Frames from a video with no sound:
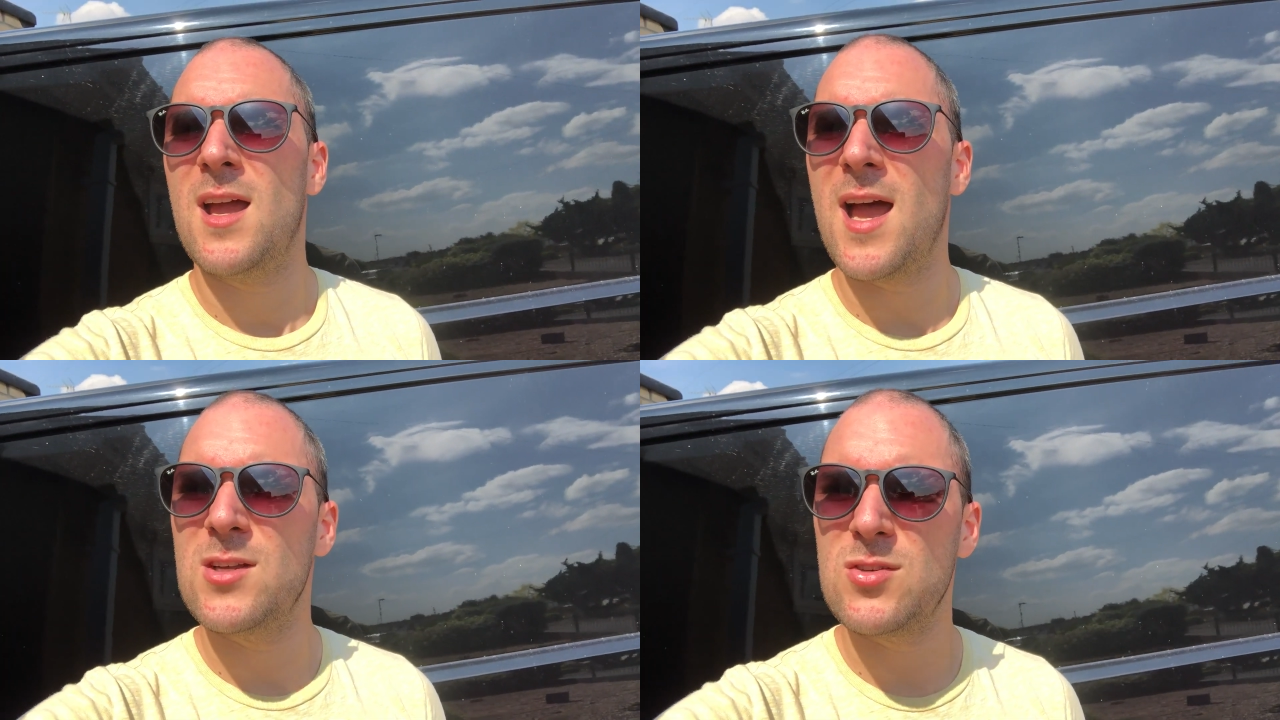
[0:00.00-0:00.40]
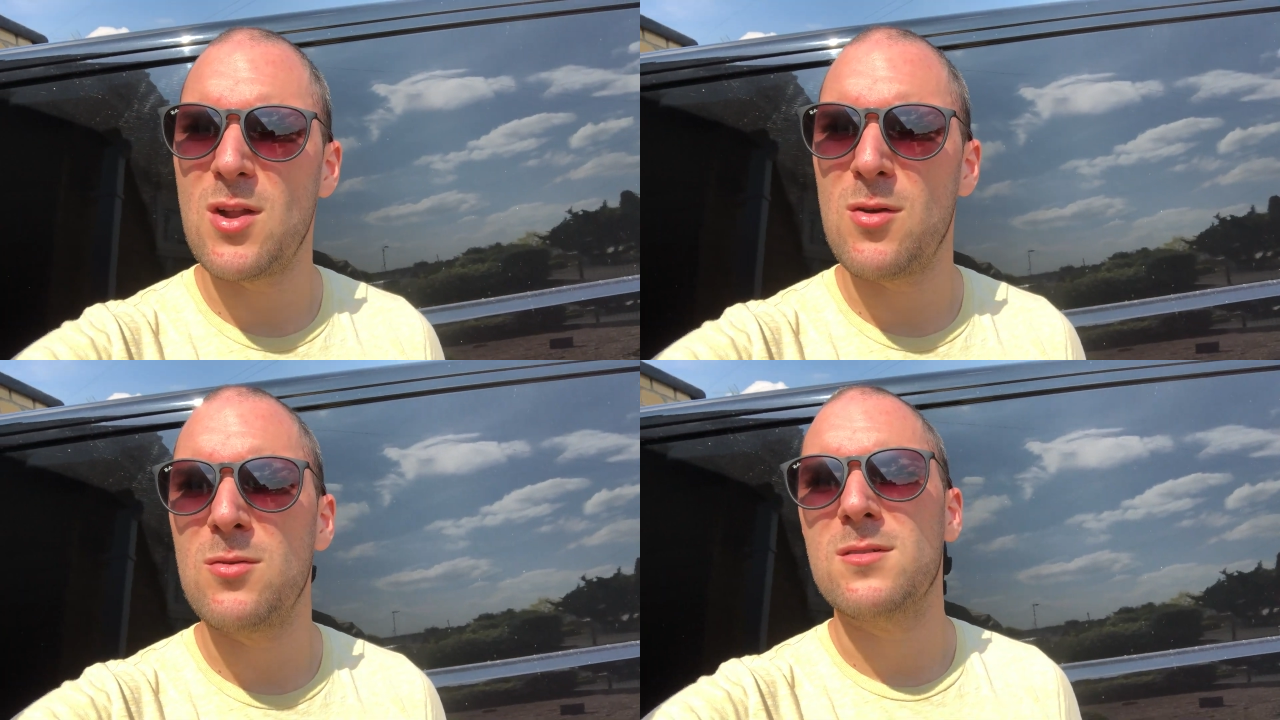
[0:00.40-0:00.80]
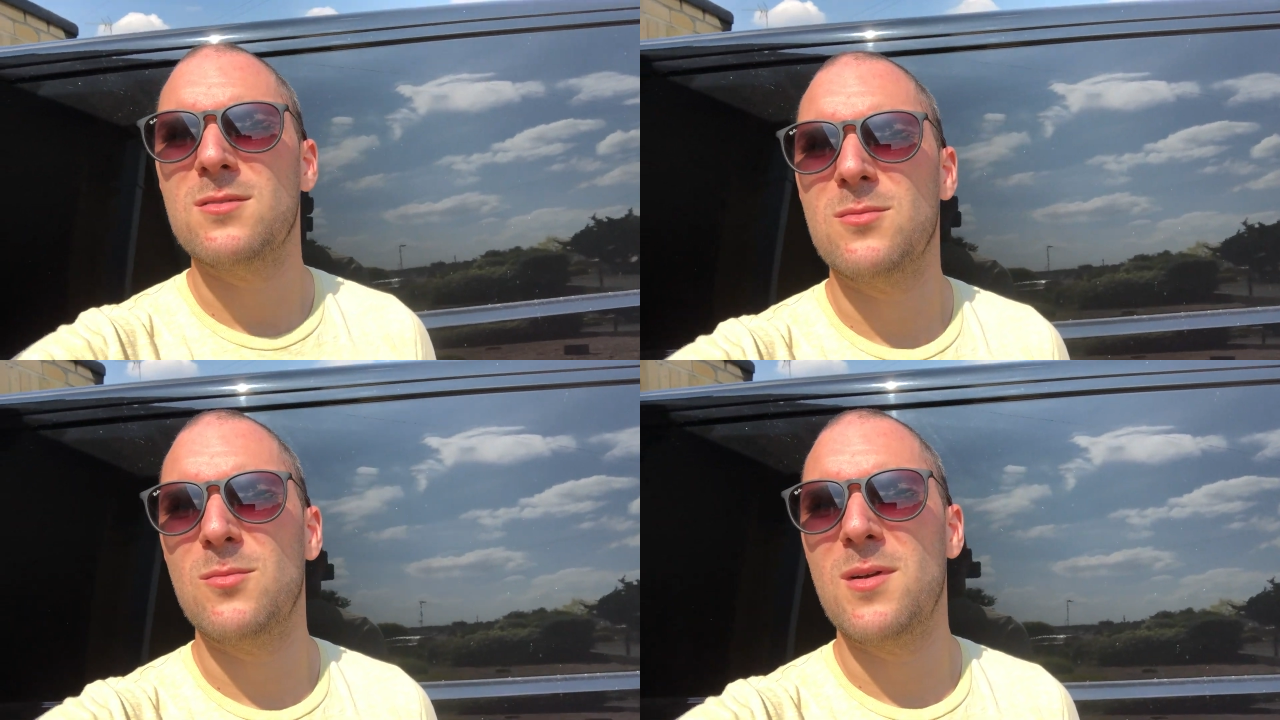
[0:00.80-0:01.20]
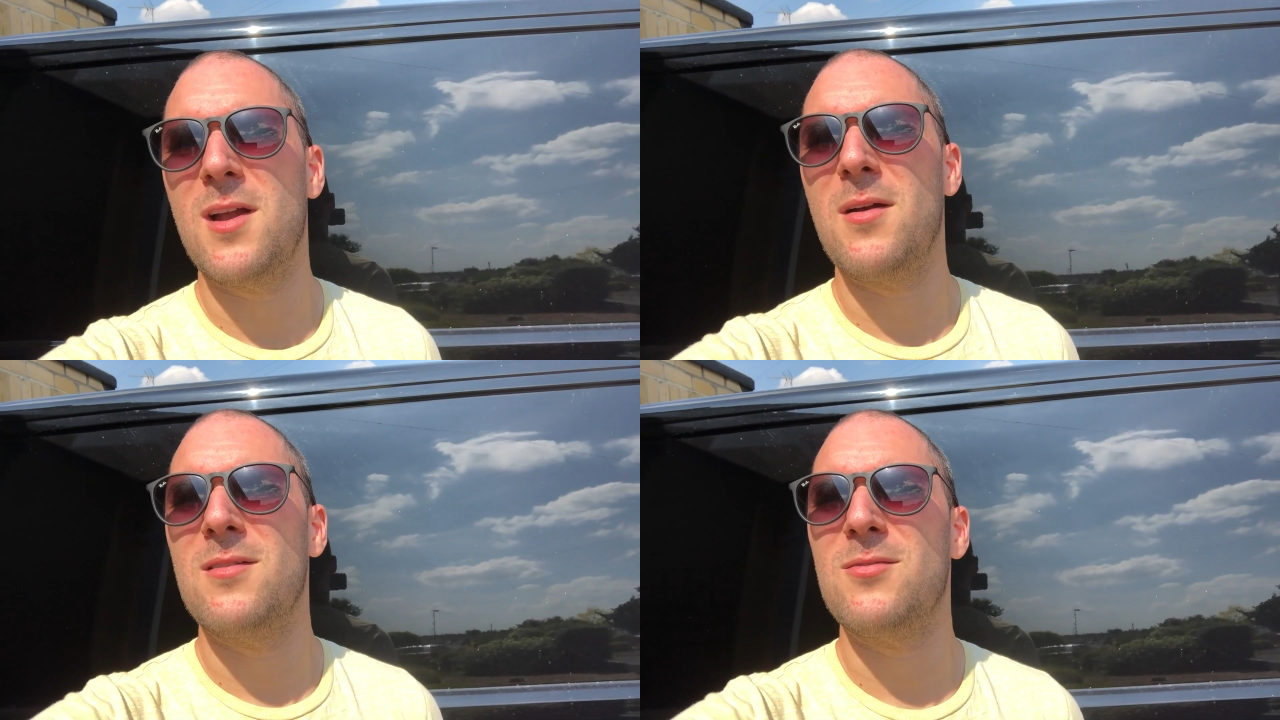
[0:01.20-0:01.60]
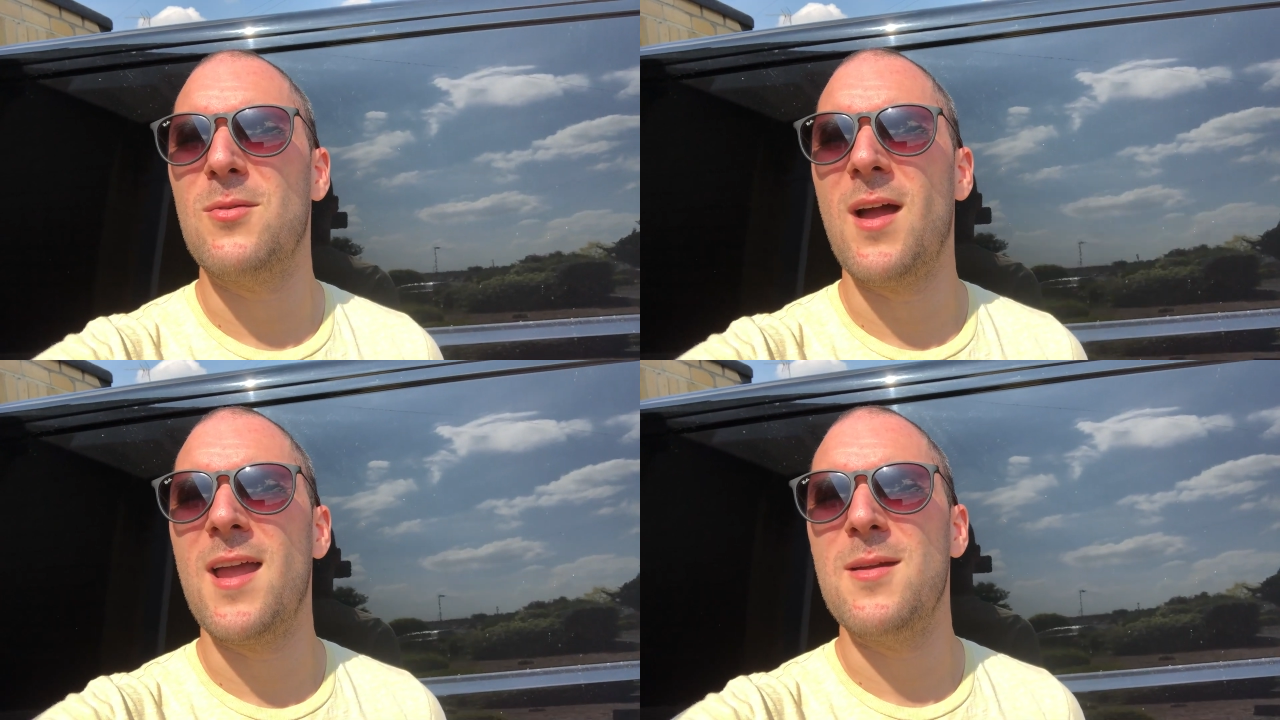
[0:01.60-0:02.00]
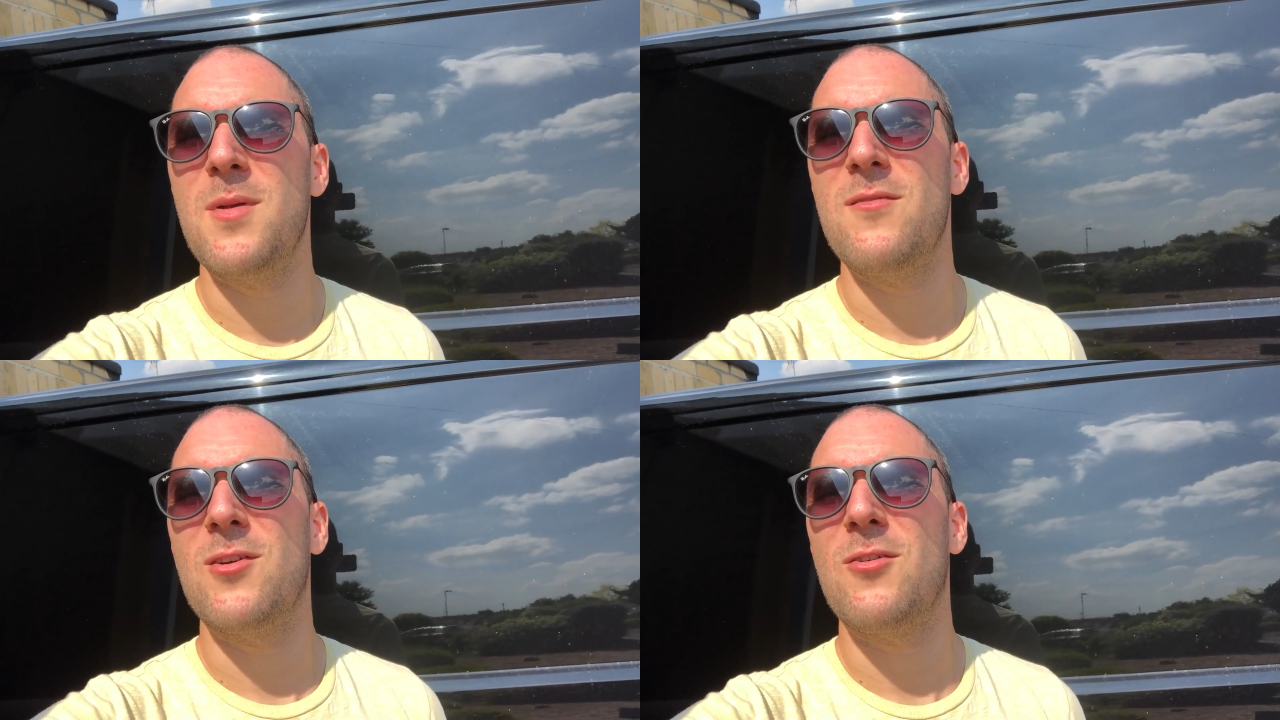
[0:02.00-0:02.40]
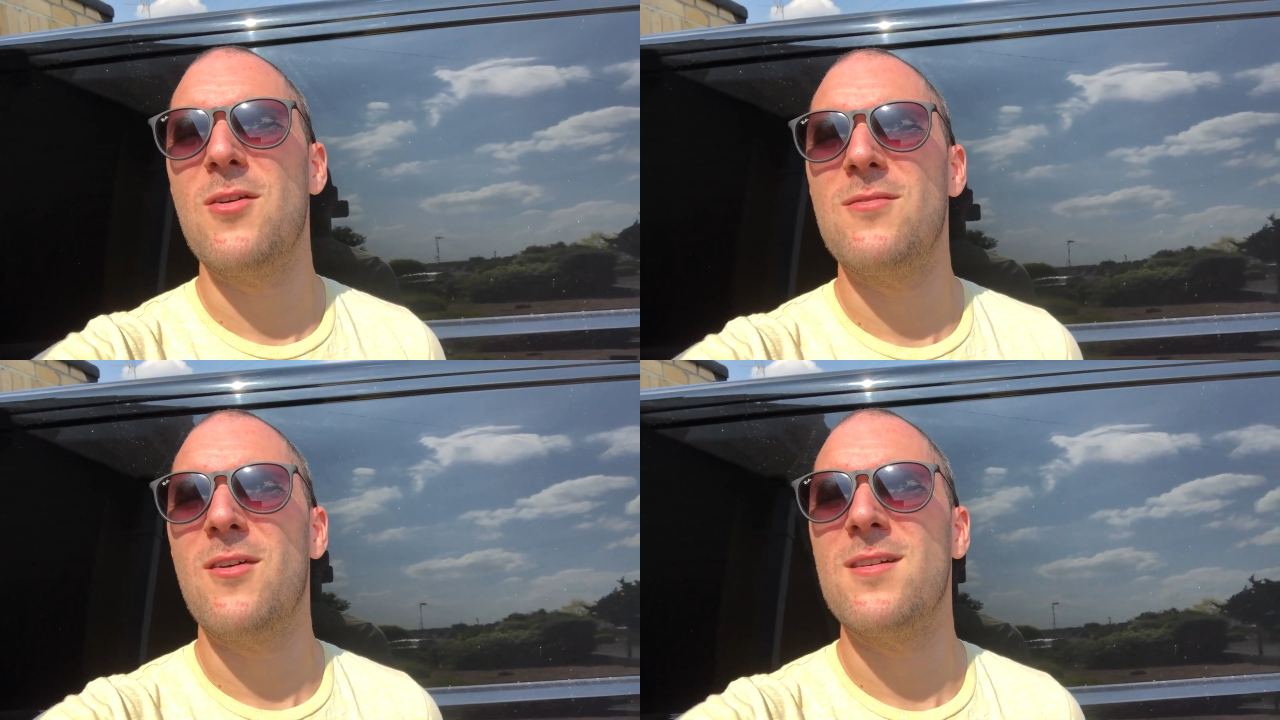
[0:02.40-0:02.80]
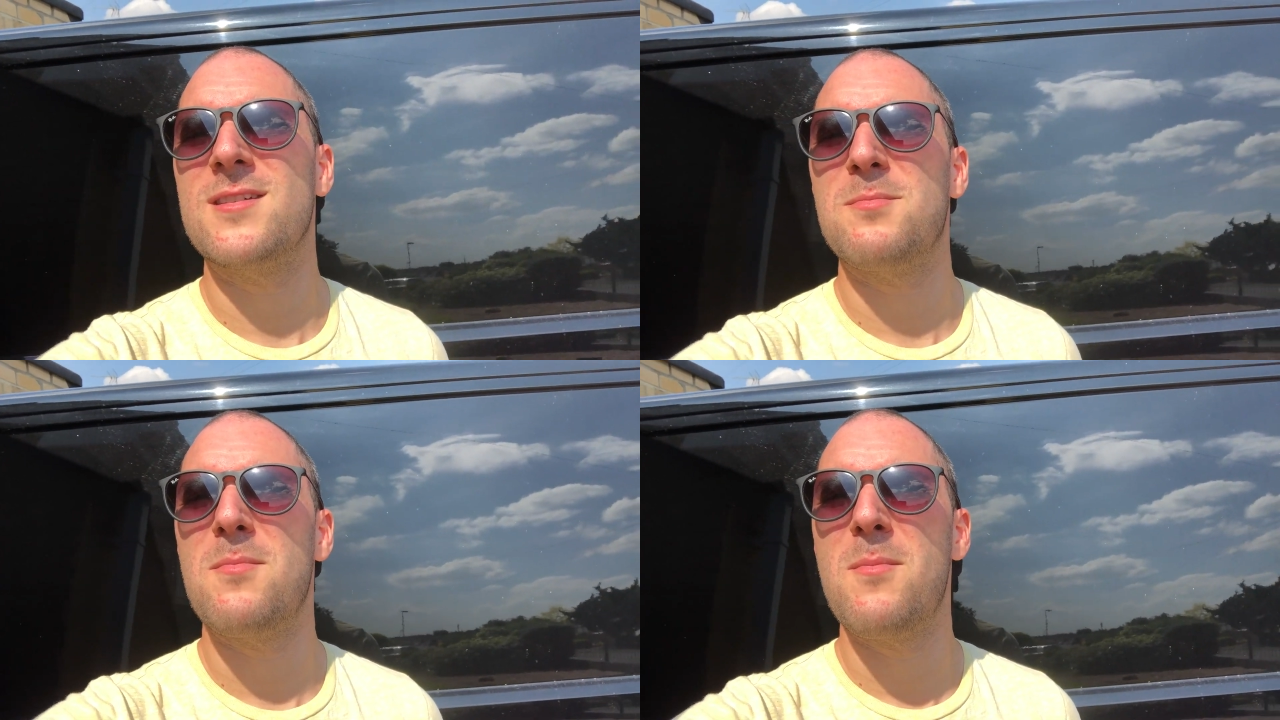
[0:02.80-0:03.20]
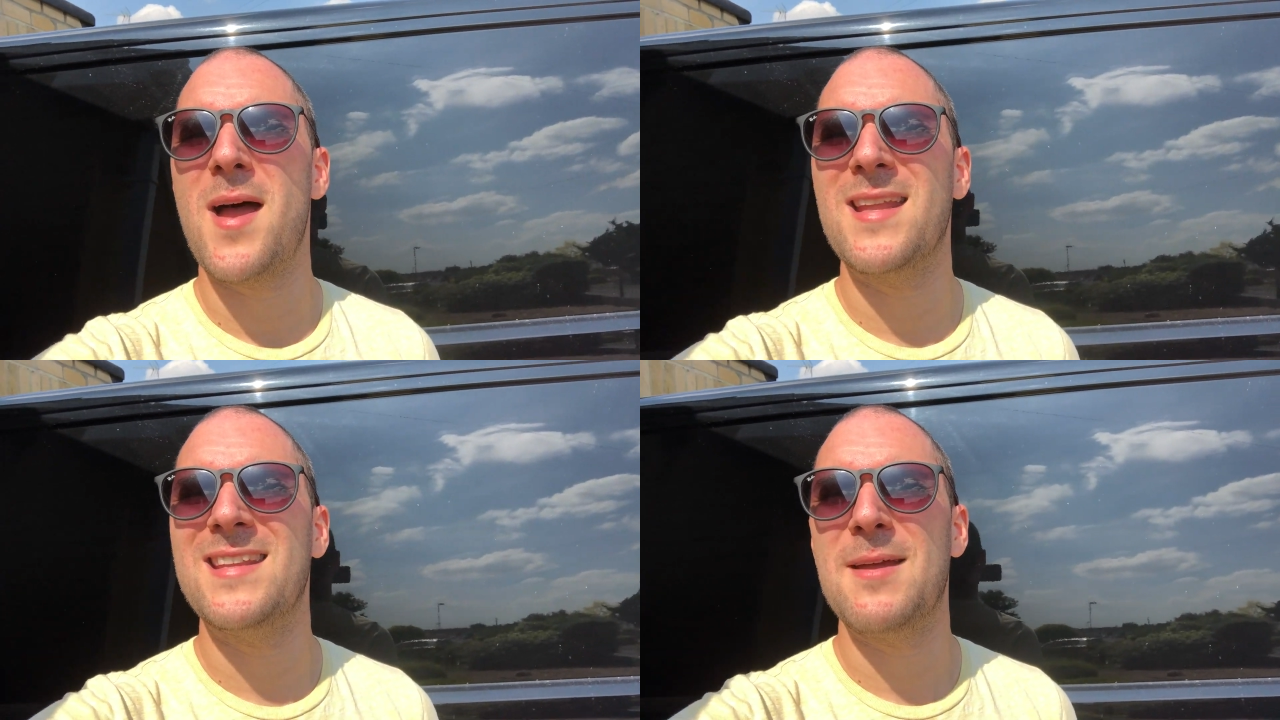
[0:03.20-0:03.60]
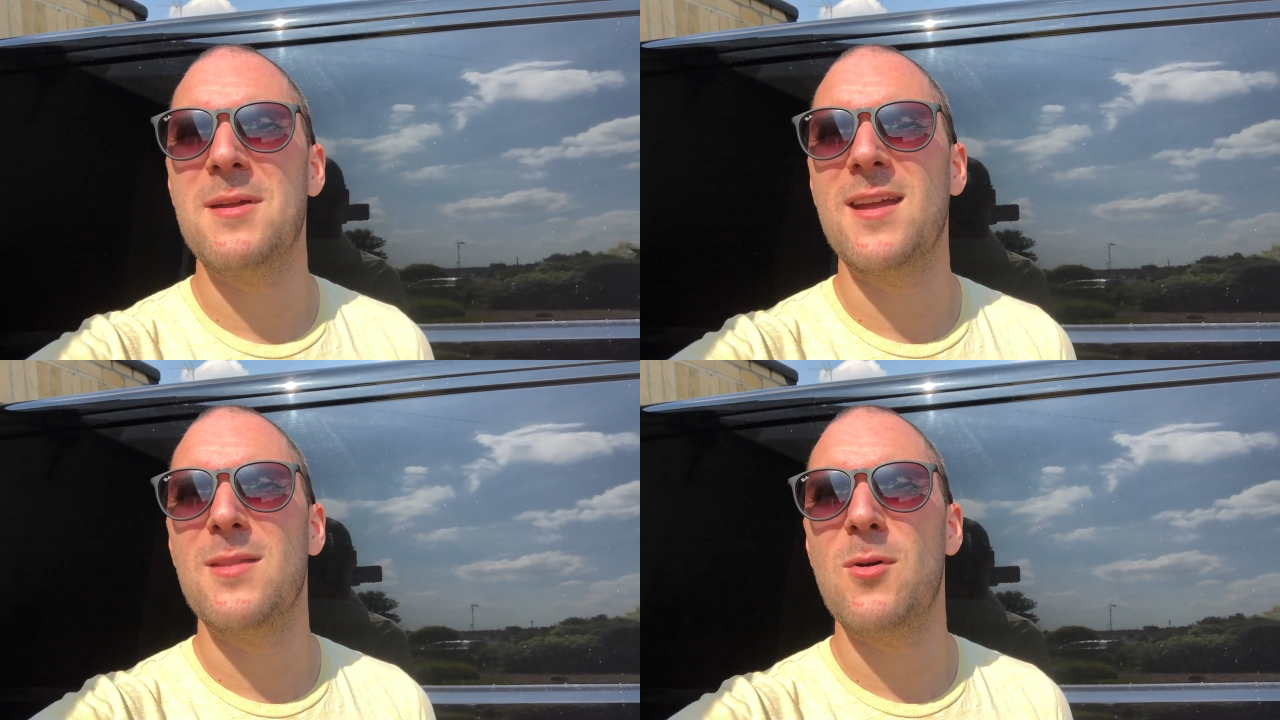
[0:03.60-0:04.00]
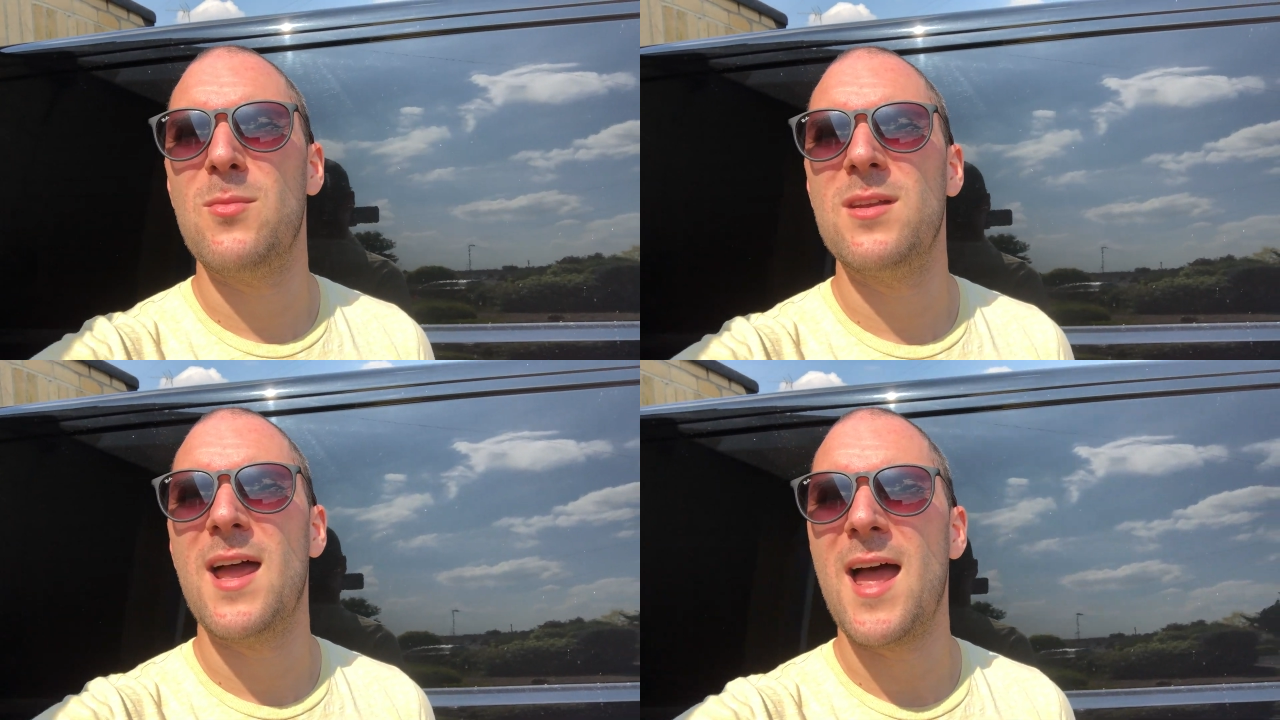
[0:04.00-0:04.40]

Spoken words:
As you know, we're going through a bit of a coronavirus pandemic at the moment,